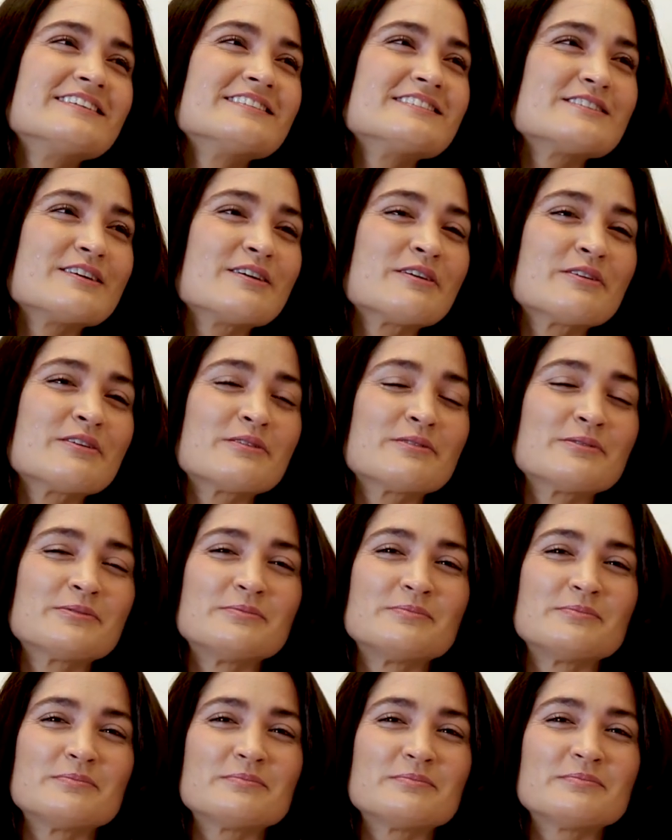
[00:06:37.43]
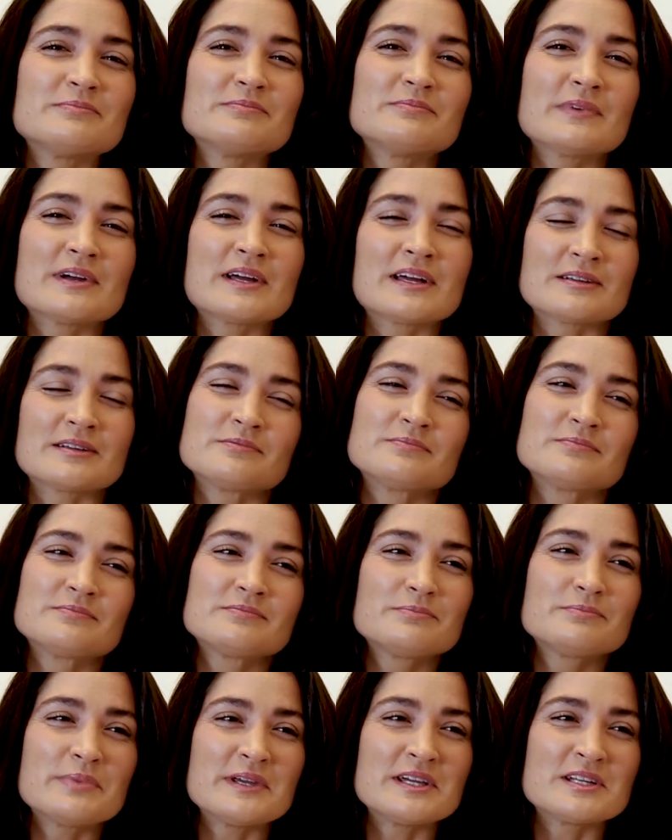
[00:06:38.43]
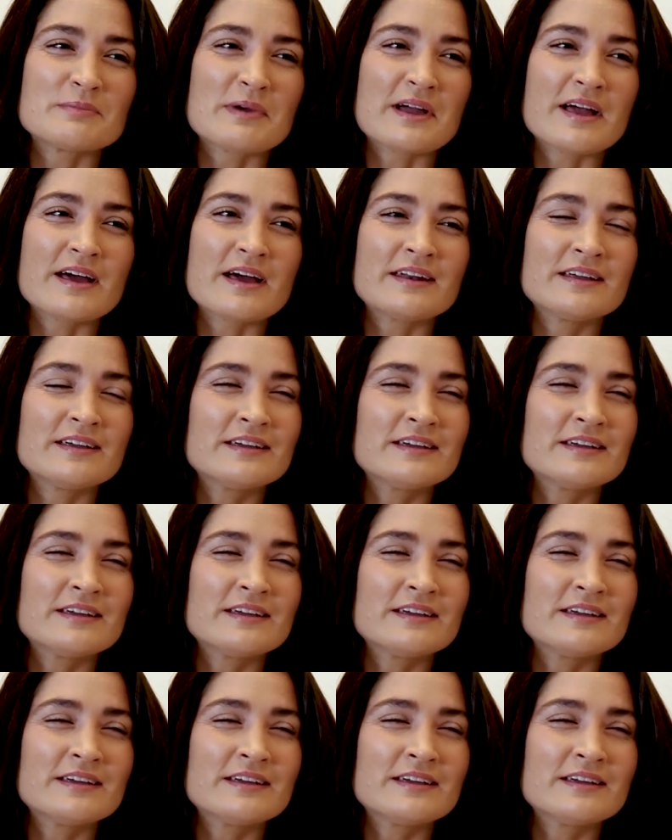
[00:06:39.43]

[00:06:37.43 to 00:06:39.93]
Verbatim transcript: So I peeked my head